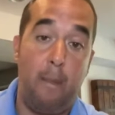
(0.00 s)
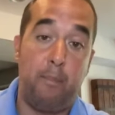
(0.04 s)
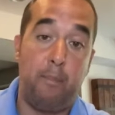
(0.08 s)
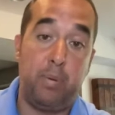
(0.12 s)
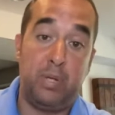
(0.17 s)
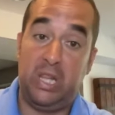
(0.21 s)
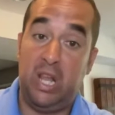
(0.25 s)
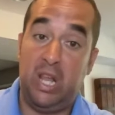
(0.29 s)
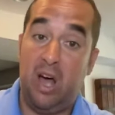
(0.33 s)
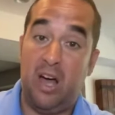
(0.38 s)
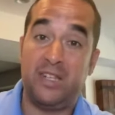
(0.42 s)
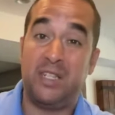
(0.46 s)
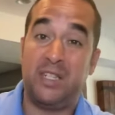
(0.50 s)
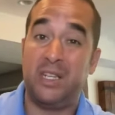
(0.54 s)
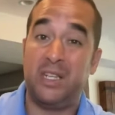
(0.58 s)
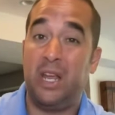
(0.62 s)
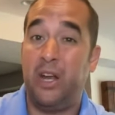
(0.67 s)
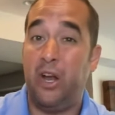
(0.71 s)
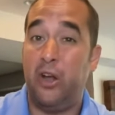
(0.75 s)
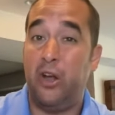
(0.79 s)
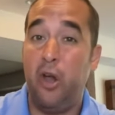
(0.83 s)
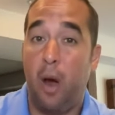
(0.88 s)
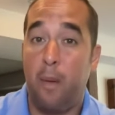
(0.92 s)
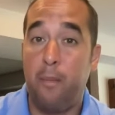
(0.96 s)
plus
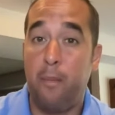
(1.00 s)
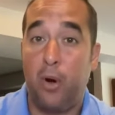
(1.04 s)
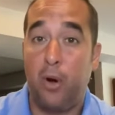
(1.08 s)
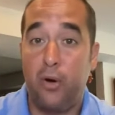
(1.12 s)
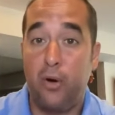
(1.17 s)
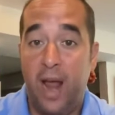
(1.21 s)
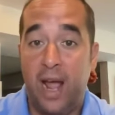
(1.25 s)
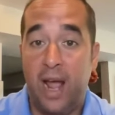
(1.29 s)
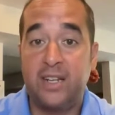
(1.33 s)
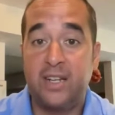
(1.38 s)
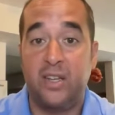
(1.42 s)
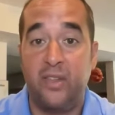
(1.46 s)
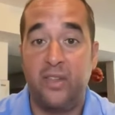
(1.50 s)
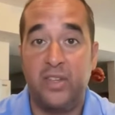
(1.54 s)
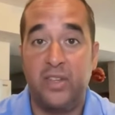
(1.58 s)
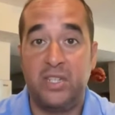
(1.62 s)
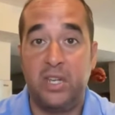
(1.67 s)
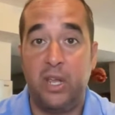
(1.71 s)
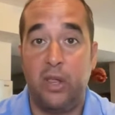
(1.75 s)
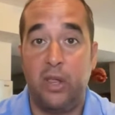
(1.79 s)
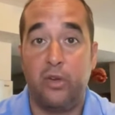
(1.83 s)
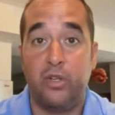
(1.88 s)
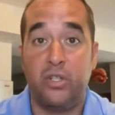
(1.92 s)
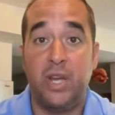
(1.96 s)
and a number next to the
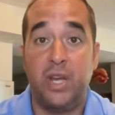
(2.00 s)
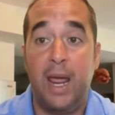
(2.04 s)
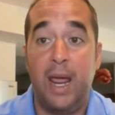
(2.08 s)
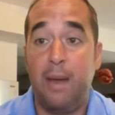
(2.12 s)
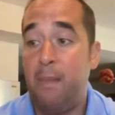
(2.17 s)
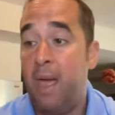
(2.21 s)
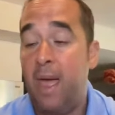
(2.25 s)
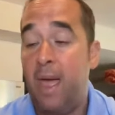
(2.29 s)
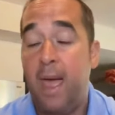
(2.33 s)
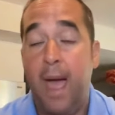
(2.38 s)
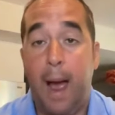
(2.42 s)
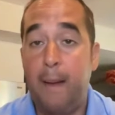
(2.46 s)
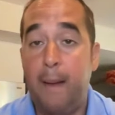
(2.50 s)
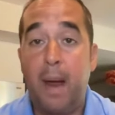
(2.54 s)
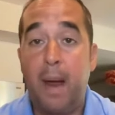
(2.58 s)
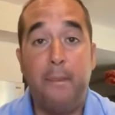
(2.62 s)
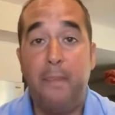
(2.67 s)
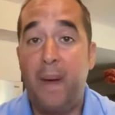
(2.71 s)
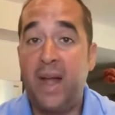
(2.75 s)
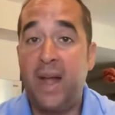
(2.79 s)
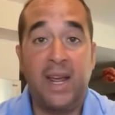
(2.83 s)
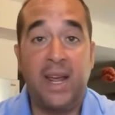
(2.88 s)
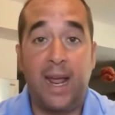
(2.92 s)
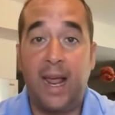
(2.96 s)
Steelers' name, I'm not
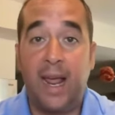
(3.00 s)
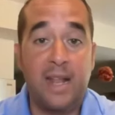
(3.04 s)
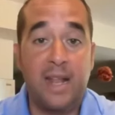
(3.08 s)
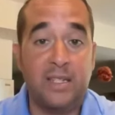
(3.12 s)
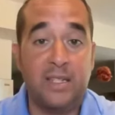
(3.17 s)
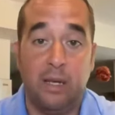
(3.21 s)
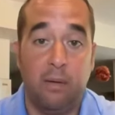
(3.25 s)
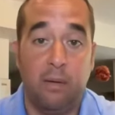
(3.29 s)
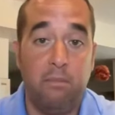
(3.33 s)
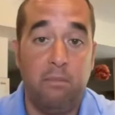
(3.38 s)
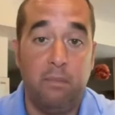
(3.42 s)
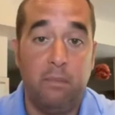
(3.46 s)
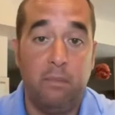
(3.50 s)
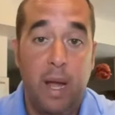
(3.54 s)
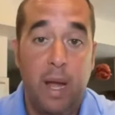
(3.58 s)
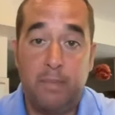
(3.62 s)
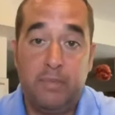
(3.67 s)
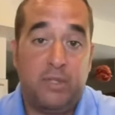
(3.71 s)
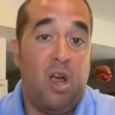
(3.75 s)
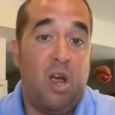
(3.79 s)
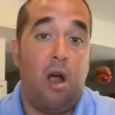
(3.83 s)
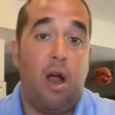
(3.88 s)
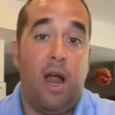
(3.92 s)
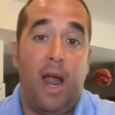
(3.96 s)
betting against them. I'm
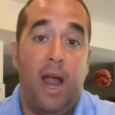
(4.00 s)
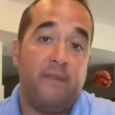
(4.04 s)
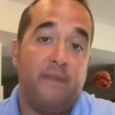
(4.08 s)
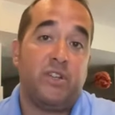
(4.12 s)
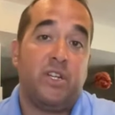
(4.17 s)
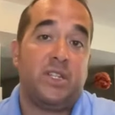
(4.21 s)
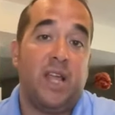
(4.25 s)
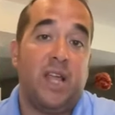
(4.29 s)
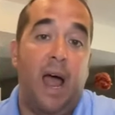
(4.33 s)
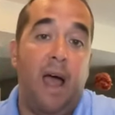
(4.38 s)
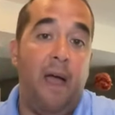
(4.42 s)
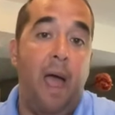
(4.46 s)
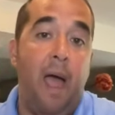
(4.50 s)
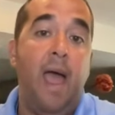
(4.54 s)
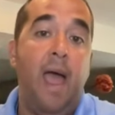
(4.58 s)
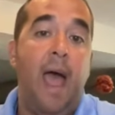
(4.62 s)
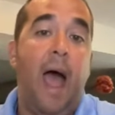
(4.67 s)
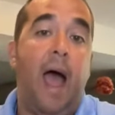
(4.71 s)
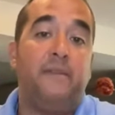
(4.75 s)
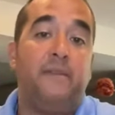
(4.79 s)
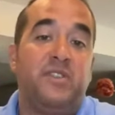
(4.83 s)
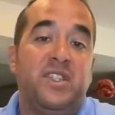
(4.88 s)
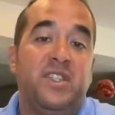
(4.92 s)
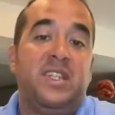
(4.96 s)
sorry.
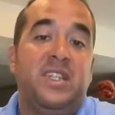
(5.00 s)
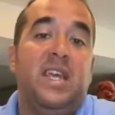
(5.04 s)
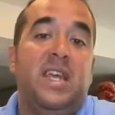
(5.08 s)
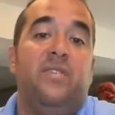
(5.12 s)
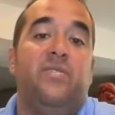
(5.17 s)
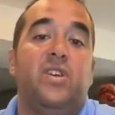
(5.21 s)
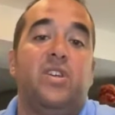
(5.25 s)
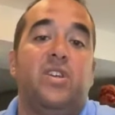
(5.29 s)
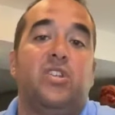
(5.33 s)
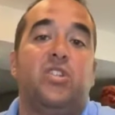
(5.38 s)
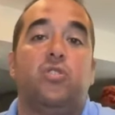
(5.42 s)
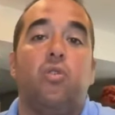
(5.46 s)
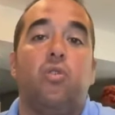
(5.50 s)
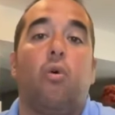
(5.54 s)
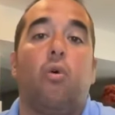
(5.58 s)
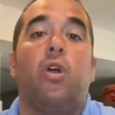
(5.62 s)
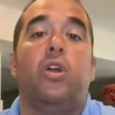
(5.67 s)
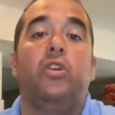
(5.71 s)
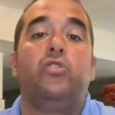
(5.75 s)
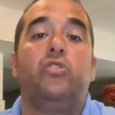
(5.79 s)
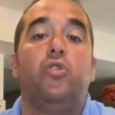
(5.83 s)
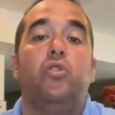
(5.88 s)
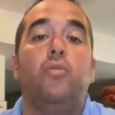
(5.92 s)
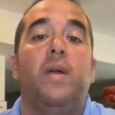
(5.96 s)
I've seen this
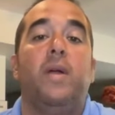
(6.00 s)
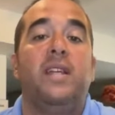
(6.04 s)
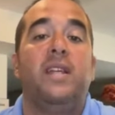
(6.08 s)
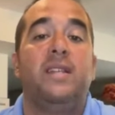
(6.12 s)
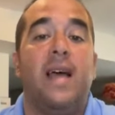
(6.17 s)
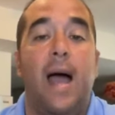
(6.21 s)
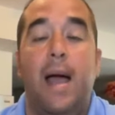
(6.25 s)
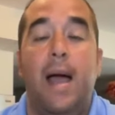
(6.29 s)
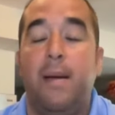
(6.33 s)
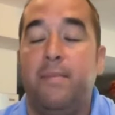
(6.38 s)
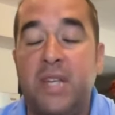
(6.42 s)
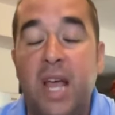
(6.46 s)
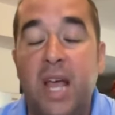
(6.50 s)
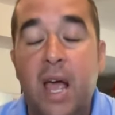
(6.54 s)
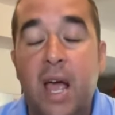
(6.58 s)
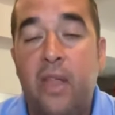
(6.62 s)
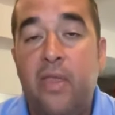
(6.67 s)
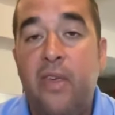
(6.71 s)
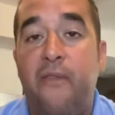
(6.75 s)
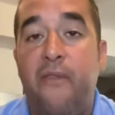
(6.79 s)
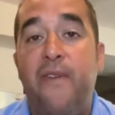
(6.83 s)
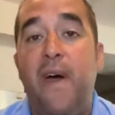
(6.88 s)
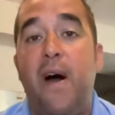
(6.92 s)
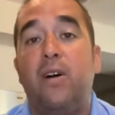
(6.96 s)
story too many times.
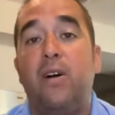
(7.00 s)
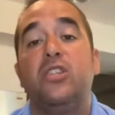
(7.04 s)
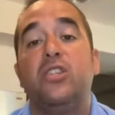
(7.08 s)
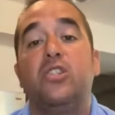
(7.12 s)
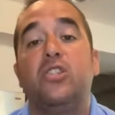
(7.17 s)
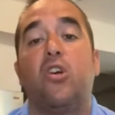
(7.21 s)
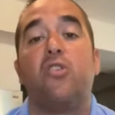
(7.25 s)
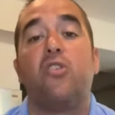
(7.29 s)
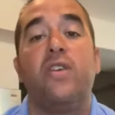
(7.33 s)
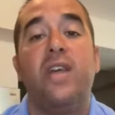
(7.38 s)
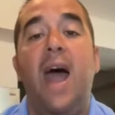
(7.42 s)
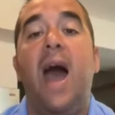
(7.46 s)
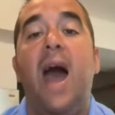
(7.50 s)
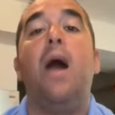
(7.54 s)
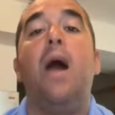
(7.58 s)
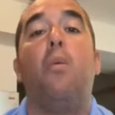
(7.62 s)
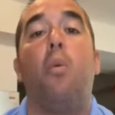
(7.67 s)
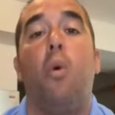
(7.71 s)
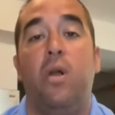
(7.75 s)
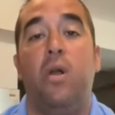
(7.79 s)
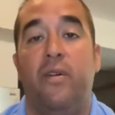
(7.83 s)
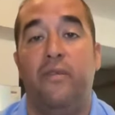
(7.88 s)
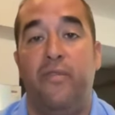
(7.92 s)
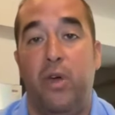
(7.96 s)
The Falcons are not
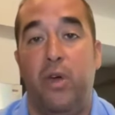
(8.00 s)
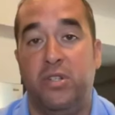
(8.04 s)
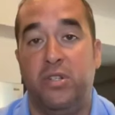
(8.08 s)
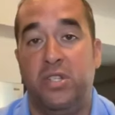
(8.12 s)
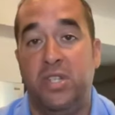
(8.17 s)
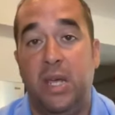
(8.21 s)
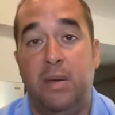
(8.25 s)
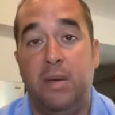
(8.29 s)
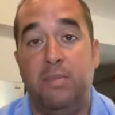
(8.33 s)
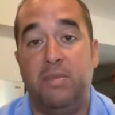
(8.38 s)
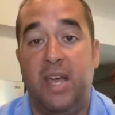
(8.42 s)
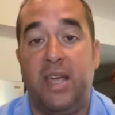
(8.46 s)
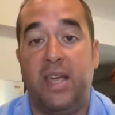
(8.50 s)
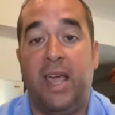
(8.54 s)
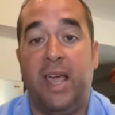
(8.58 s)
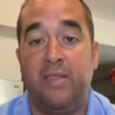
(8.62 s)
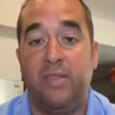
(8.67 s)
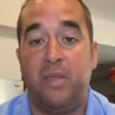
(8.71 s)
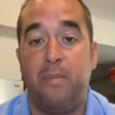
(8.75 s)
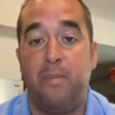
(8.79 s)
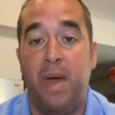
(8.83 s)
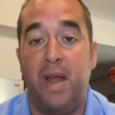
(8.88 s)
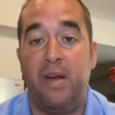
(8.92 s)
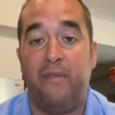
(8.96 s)
one of those teams that
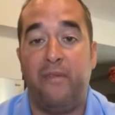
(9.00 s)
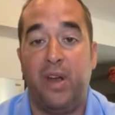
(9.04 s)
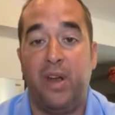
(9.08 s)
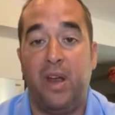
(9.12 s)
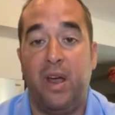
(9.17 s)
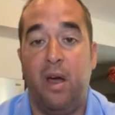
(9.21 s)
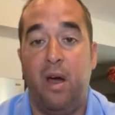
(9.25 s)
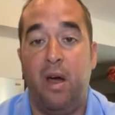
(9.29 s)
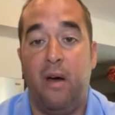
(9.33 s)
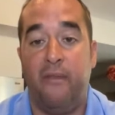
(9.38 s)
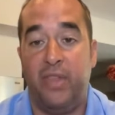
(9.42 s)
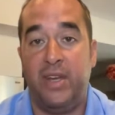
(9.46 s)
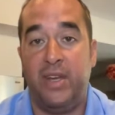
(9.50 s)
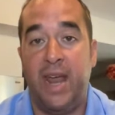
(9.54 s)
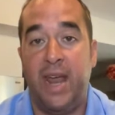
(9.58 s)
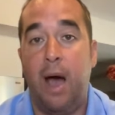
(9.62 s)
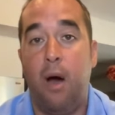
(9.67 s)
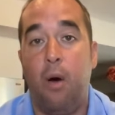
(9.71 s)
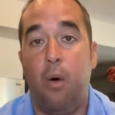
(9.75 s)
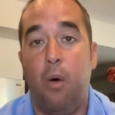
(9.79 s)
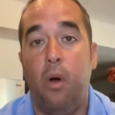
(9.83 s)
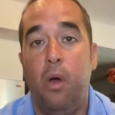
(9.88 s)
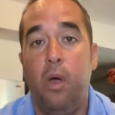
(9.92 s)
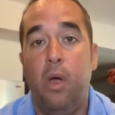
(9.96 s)
get the benefit of the
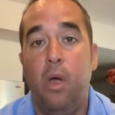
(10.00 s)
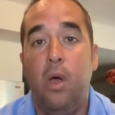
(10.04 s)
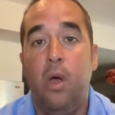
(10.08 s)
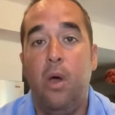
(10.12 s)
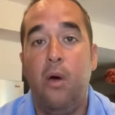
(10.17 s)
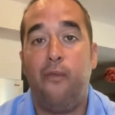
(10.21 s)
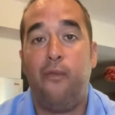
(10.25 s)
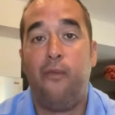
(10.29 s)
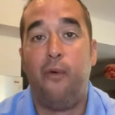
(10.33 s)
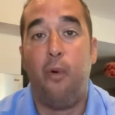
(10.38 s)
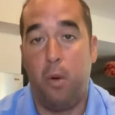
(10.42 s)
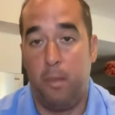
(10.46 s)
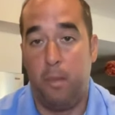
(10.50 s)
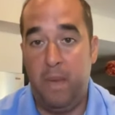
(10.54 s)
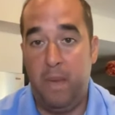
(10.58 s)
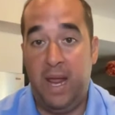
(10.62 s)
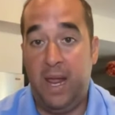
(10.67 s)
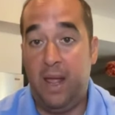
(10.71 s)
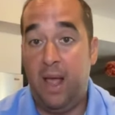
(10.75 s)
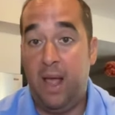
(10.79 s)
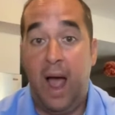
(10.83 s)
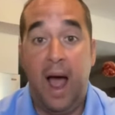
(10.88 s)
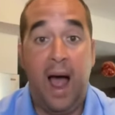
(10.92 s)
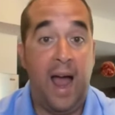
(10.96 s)
doubt for
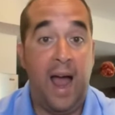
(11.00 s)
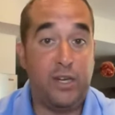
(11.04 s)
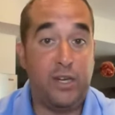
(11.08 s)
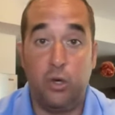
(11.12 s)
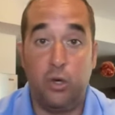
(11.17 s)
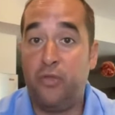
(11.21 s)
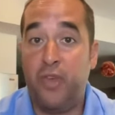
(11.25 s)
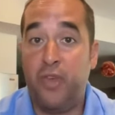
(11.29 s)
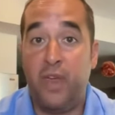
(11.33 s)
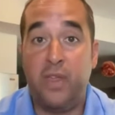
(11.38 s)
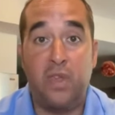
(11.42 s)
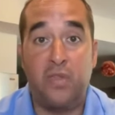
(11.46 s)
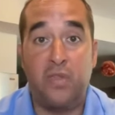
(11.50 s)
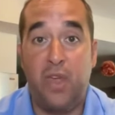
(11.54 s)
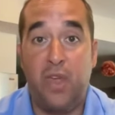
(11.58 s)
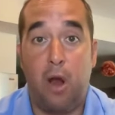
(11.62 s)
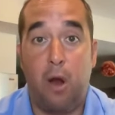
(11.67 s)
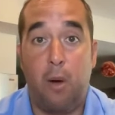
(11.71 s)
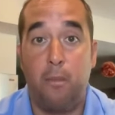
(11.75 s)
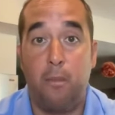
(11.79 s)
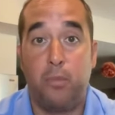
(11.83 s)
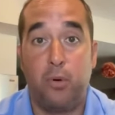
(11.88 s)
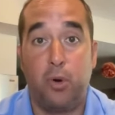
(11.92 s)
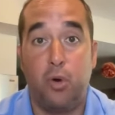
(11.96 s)
me. I do think that they're
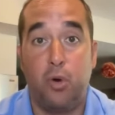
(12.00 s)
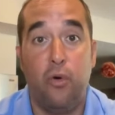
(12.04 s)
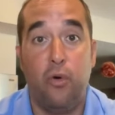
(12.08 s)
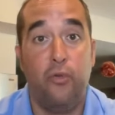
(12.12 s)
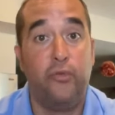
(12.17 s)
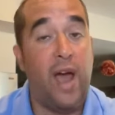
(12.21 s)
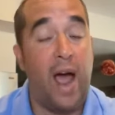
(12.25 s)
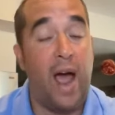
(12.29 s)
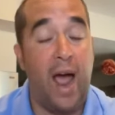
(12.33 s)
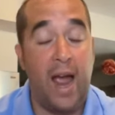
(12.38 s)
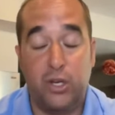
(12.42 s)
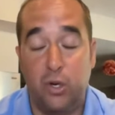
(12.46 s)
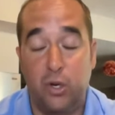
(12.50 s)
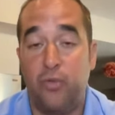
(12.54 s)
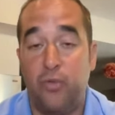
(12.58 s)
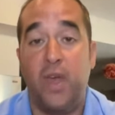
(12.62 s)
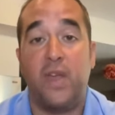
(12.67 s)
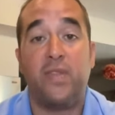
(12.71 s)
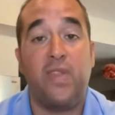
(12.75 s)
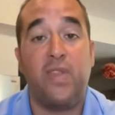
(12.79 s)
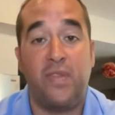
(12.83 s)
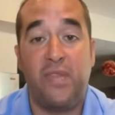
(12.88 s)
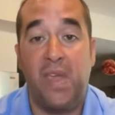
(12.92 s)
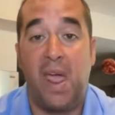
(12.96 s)
improved. I do
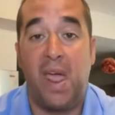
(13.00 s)
think that